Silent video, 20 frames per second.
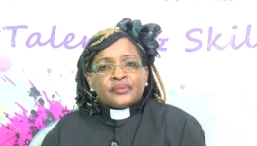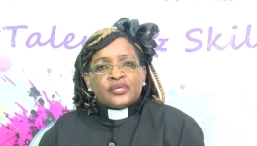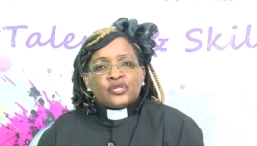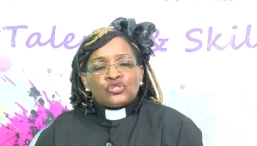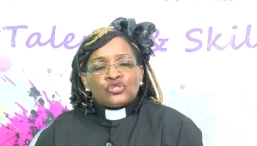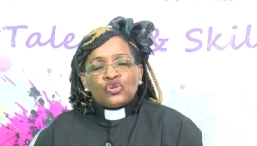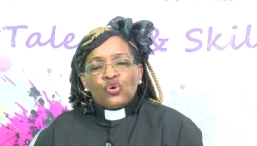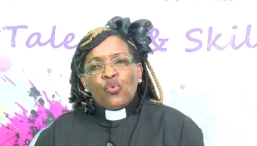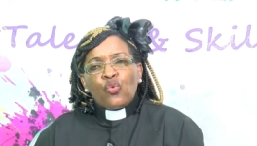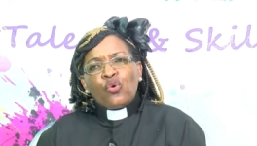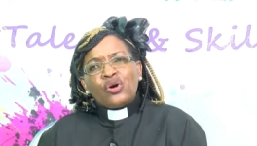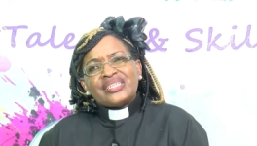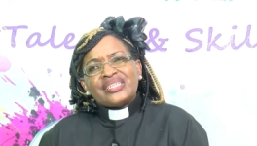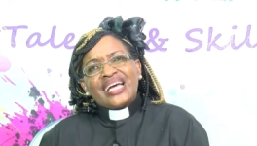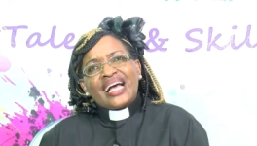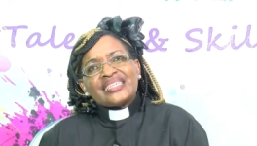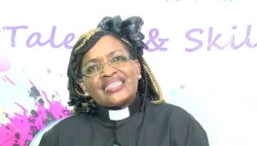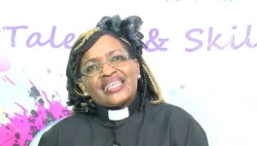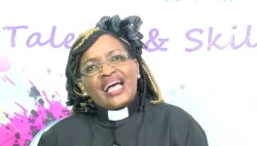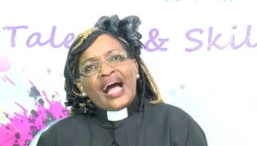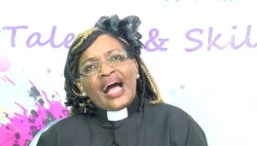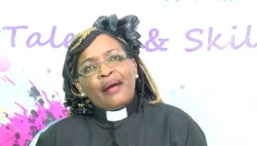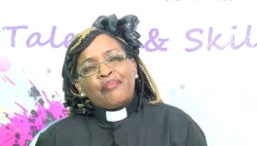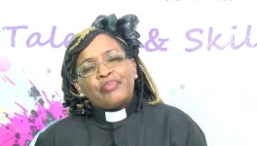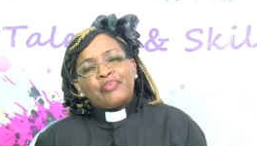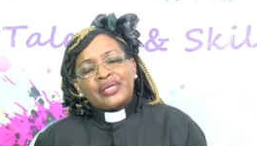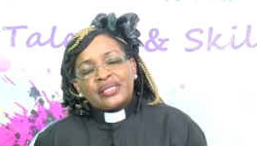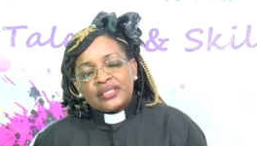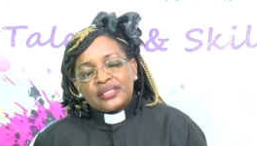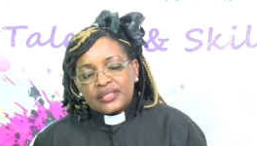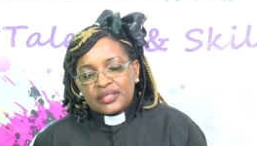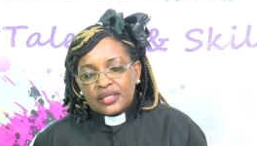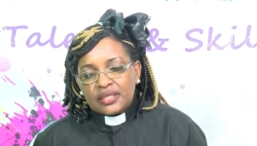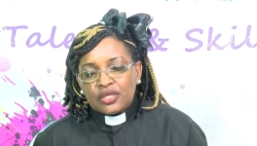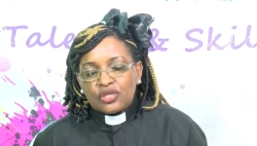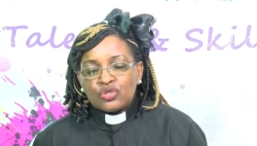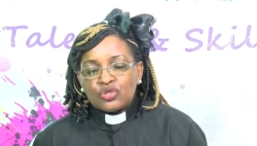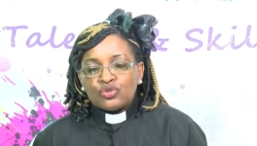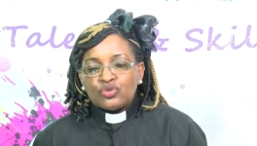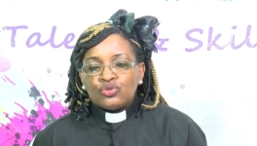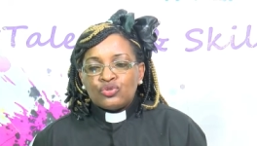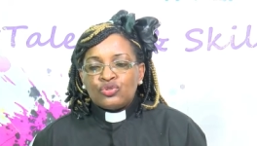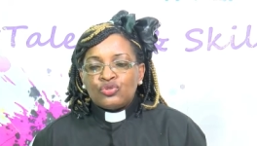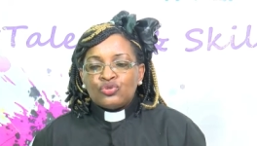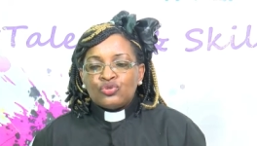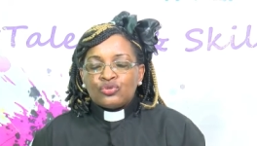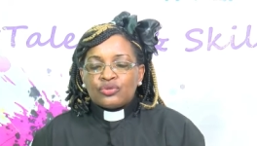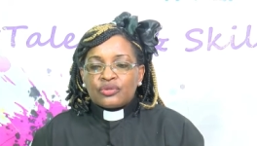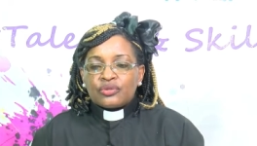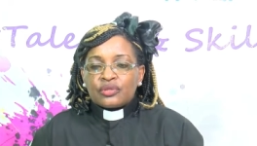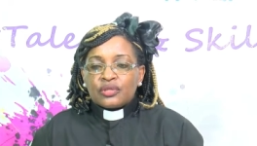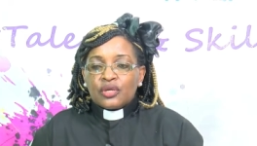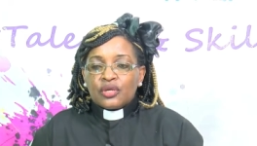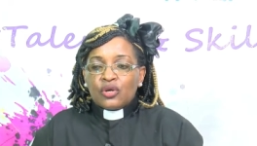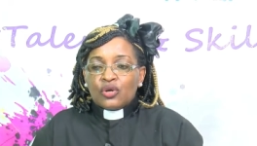So, what has happened to youth